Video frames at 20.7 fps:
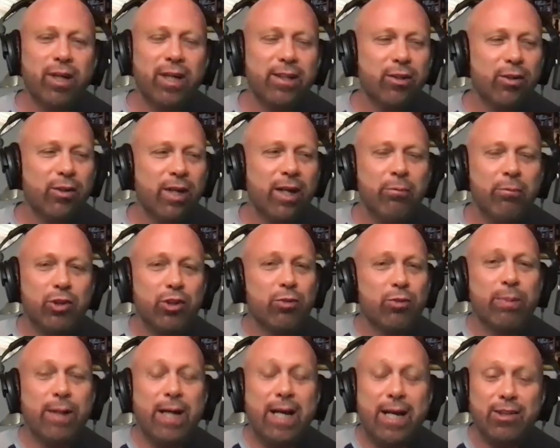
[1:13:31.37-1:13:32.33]
I go, "I'm
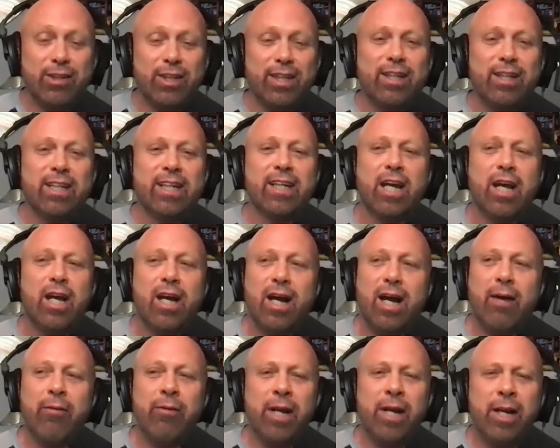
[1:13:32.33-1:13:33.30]
just passionate. like
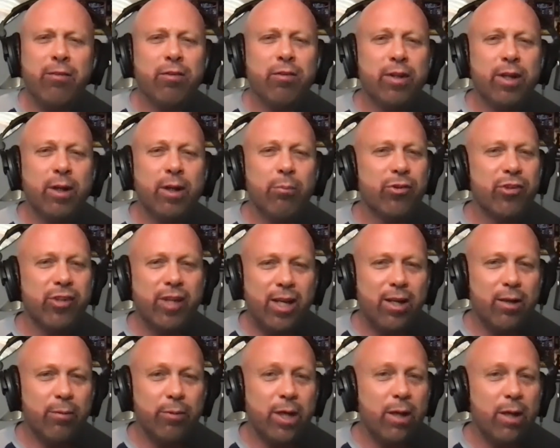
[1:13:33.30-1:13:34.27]
I'm not even
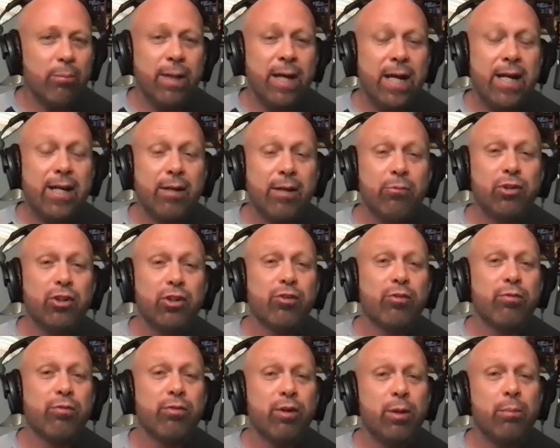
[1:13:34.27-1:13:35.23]
upset. I'm not mad. I'm just very